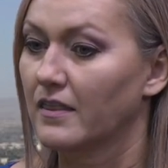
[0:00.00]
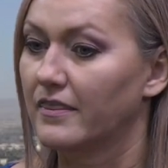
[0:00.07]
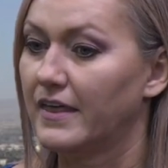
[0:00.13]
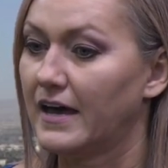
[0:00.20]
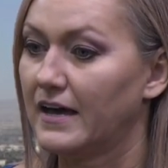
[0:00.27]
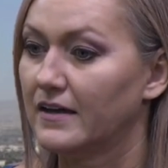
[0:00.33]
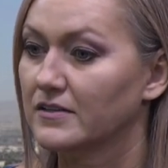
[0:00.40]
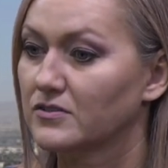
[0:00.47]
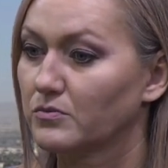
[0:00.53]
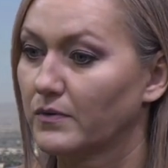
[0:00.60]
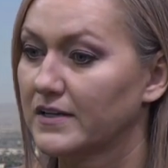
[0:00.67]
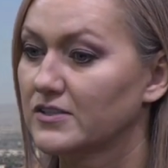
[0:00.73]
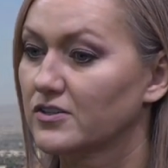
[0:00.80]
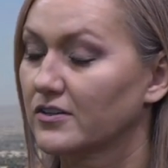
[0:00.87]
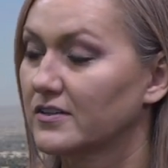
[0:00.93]
that
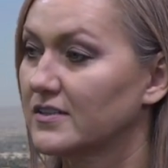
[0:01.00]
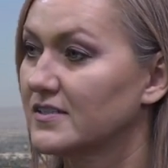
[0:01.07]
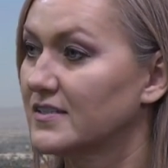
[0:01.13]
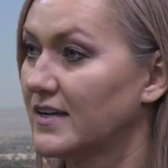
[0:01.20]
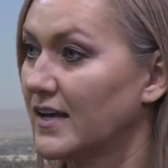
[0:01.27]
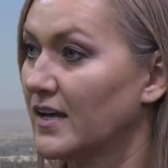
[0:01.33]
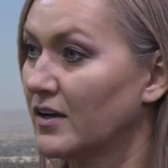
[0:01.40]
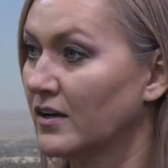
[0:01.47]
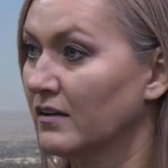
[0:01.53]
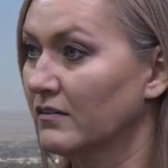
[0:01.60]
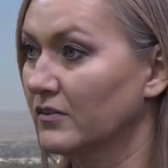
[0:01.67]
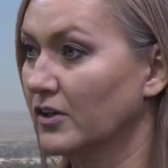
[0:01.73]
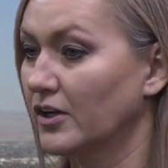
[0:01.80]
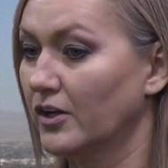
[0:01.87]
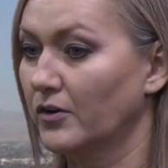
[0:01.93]
rates are going to stay,
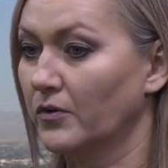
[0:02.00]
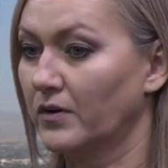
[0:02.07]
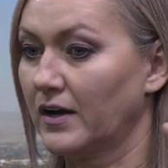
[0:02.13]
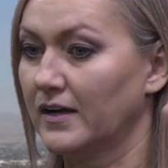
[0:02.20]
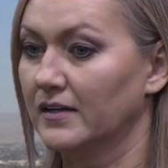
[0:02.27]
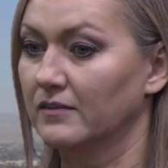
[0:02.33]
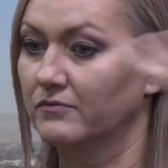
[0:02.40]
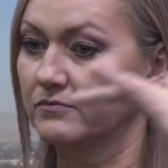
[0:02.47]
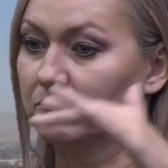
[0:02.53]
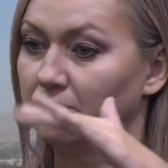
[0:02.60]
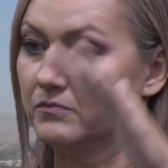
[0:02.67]
you know, kind of